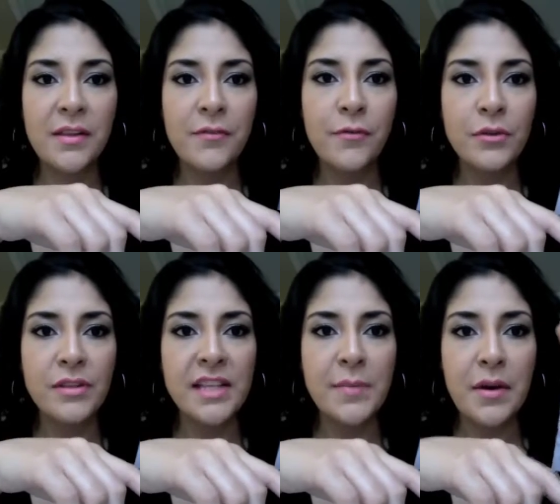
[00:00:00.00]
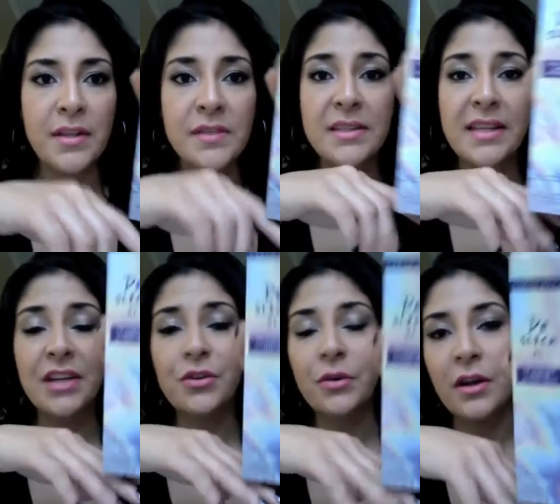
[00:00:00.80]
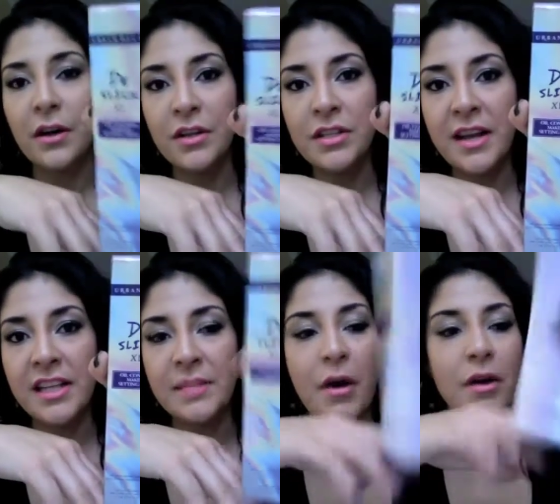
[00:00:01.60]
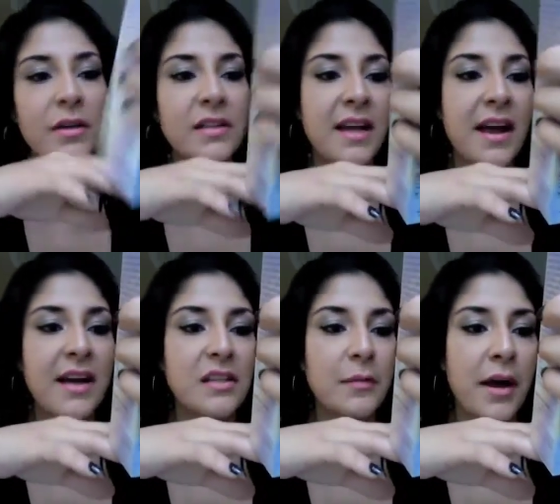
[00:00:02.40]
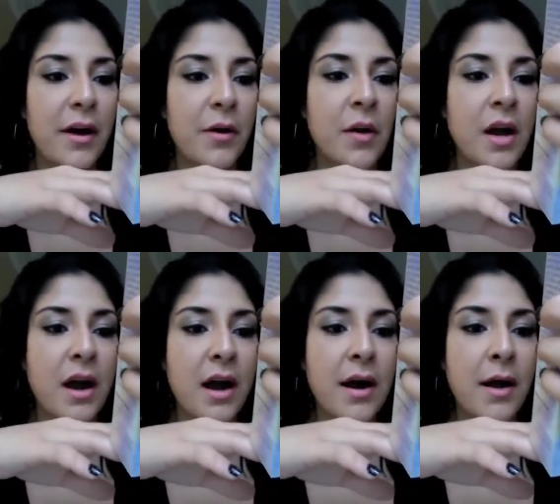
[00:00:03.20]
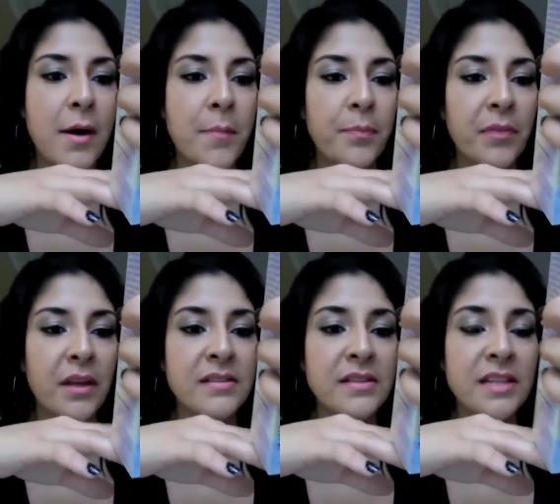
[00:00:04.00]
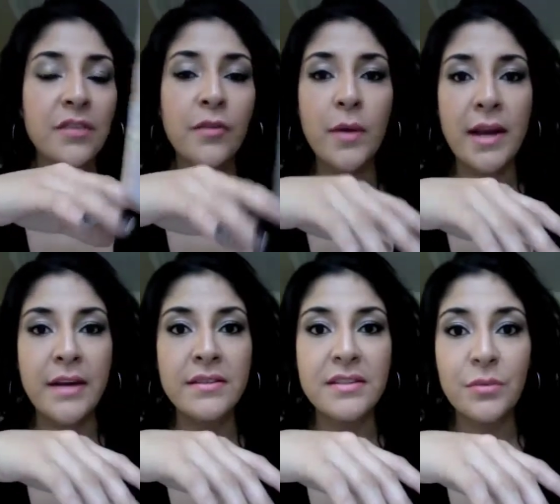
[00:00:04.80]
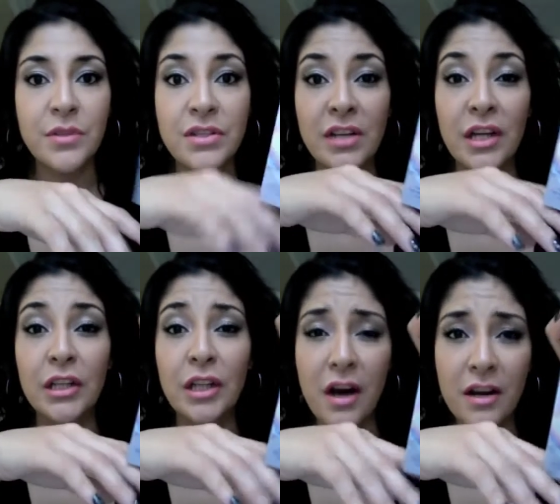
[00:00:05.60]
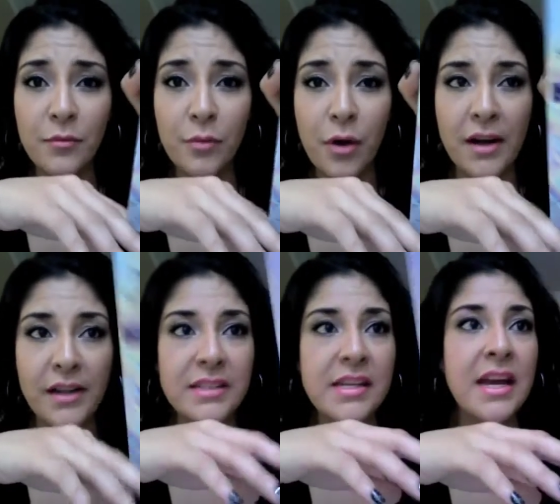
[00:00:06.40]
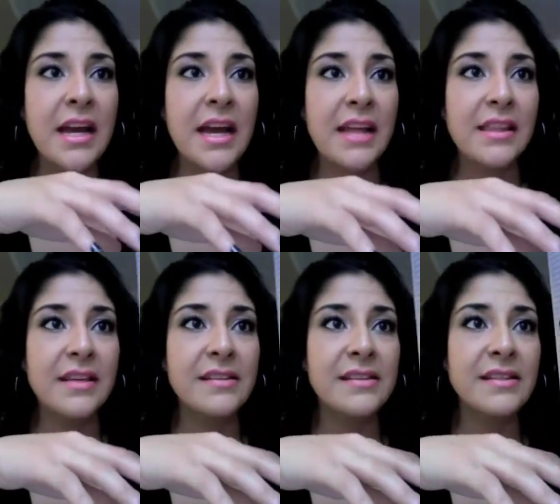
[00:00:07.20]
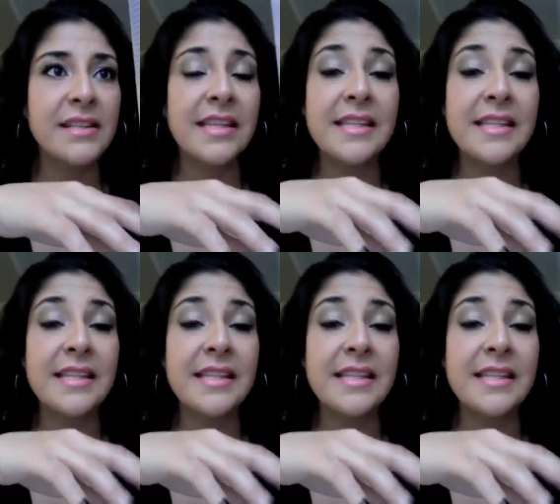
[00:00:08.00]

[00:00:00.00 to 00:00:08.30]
the full size bottle. This is an extra large size bottle. This has about um, six fluid ounces, which is a lot of product. And this is the